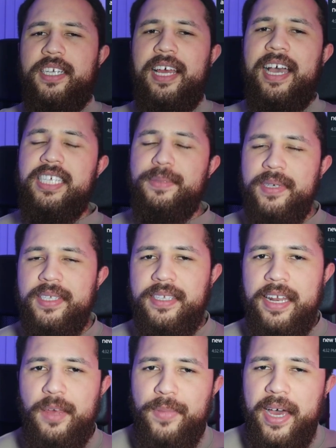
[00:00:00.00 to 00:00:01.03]
has been
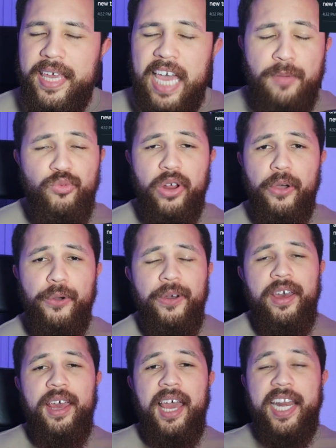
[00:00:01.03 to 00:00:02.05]
sent in by Gabriel,
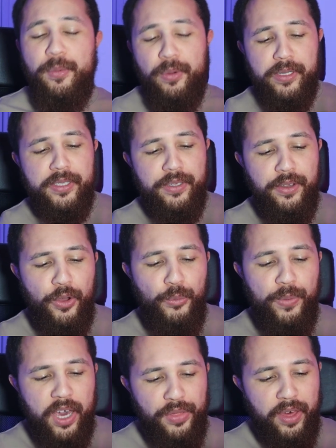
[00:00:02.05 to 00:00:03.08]
and he wants to know
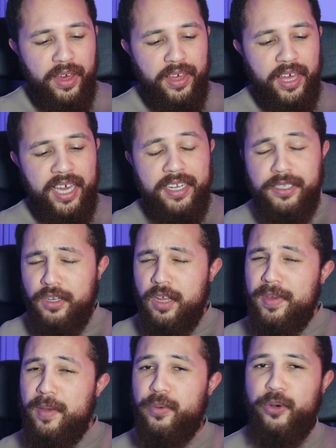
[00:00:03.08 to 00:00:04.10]
whether it is going to
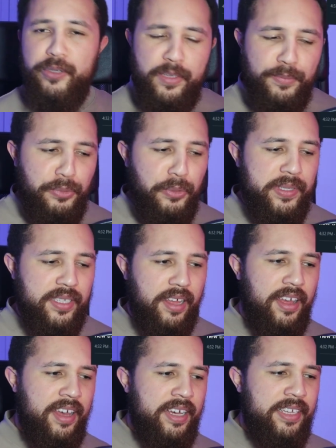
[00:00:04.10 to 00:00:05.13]
be possible to